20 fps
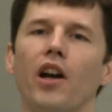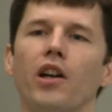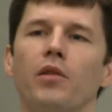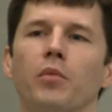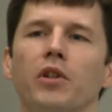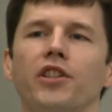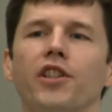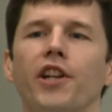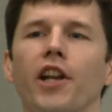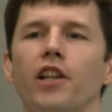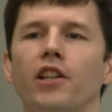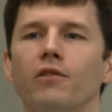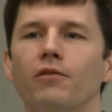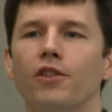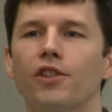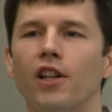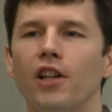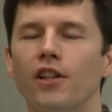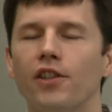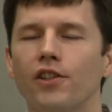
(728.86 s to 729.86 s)
I'm Andrei
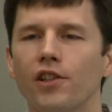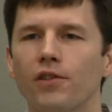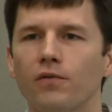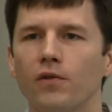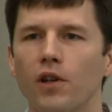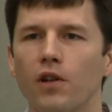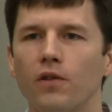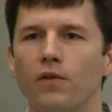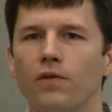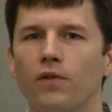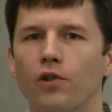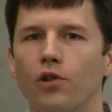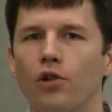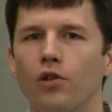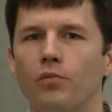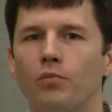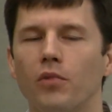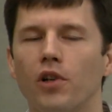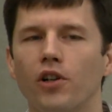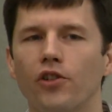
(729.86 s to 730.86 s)
Novoseltseva
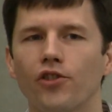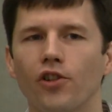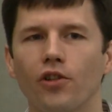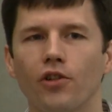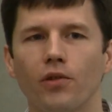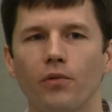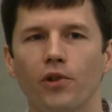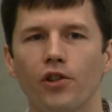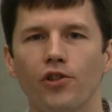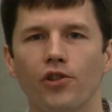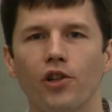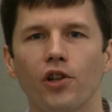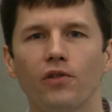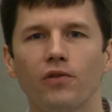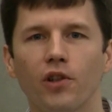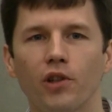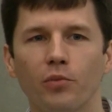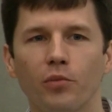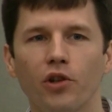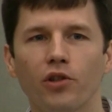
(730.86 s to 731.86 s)
from uh, the University
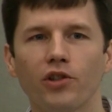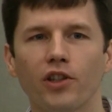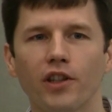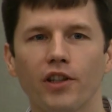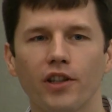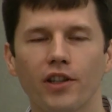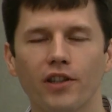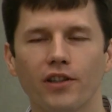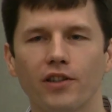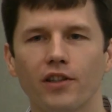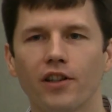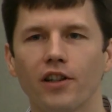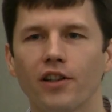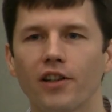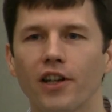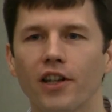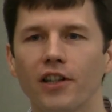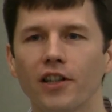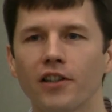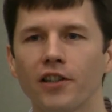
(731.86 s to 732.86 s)
of Alberta in uh,
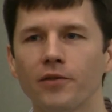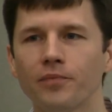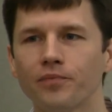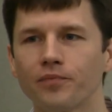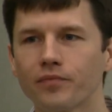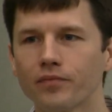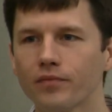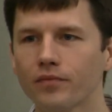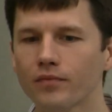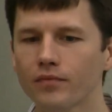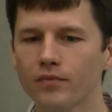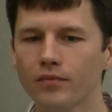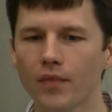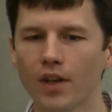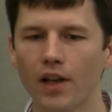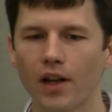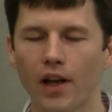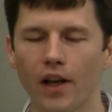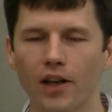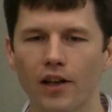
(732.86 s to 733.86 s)
Canada.
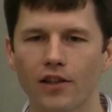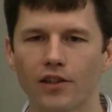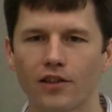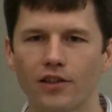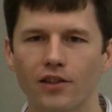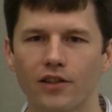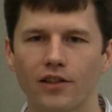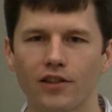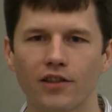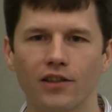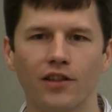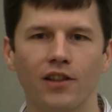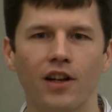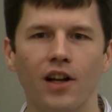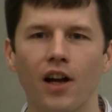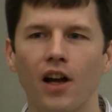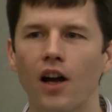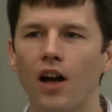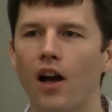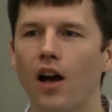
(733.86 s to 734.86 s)
And uh,
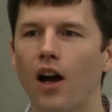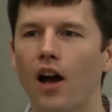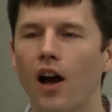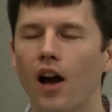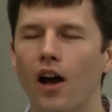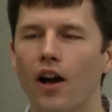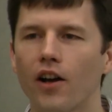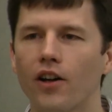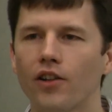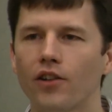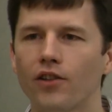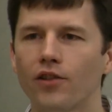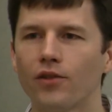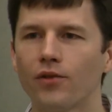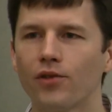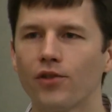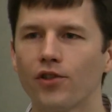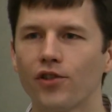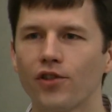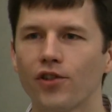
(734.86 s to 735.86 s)
I
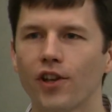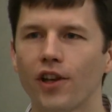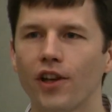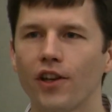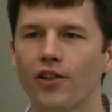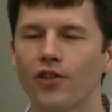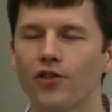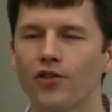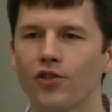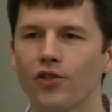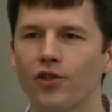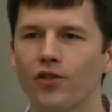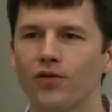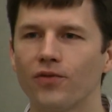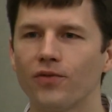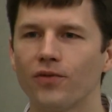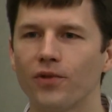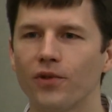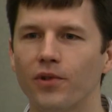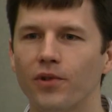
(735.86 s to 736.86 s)
used Sage
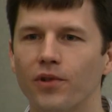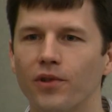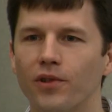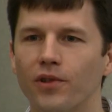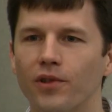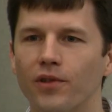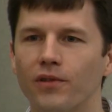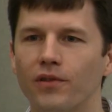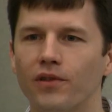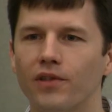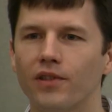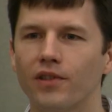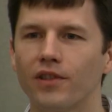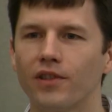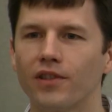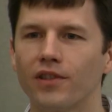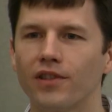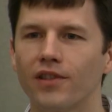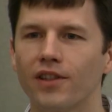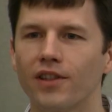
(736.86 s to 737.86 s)
for
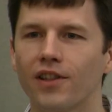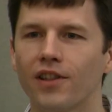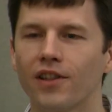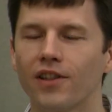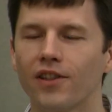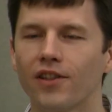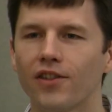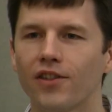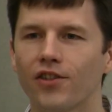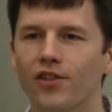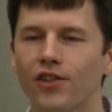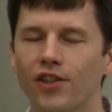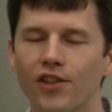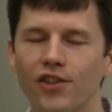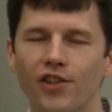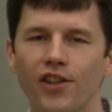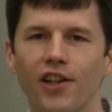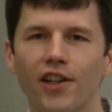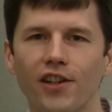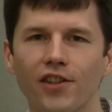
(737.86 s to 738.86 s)

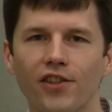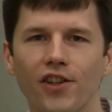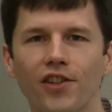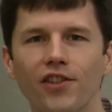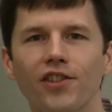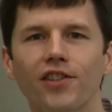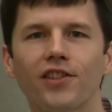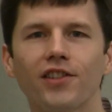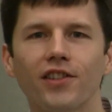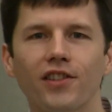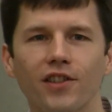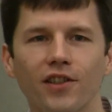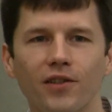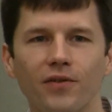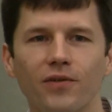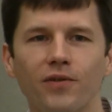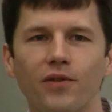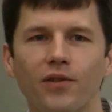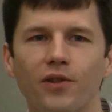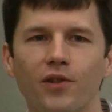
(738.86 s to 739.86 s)
six years, I think, uh,
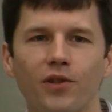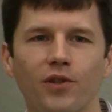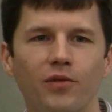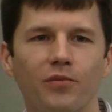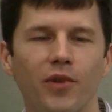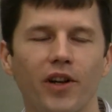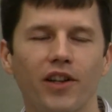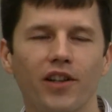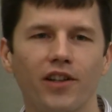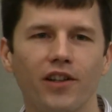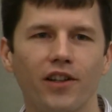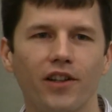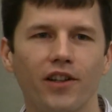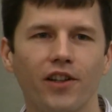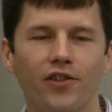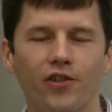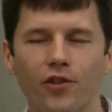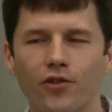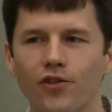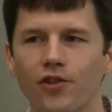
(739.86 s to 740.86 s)
for my uh,
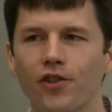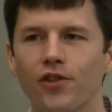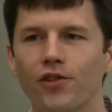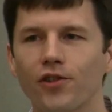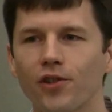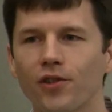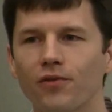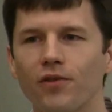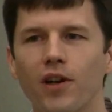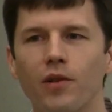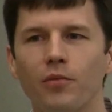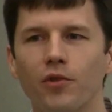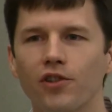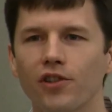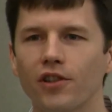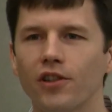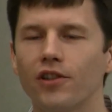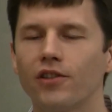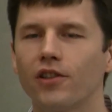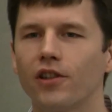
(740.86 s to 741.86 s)
research so far,
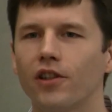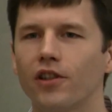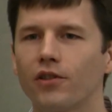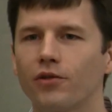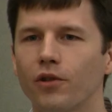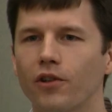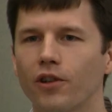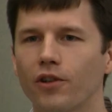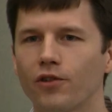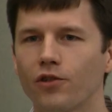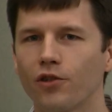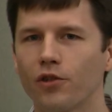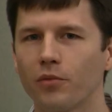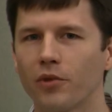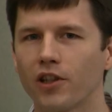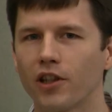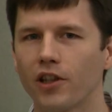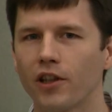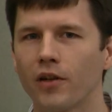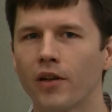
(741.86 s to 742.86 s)
mostly in toric
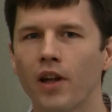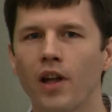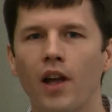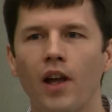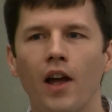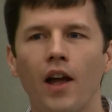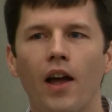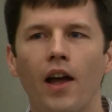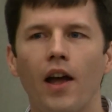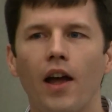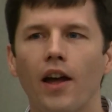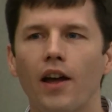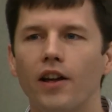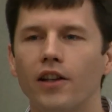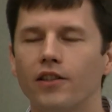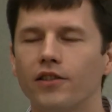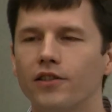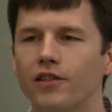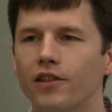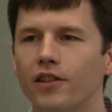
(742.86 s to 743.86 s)
geometry.
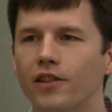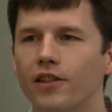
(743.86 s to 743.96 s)
And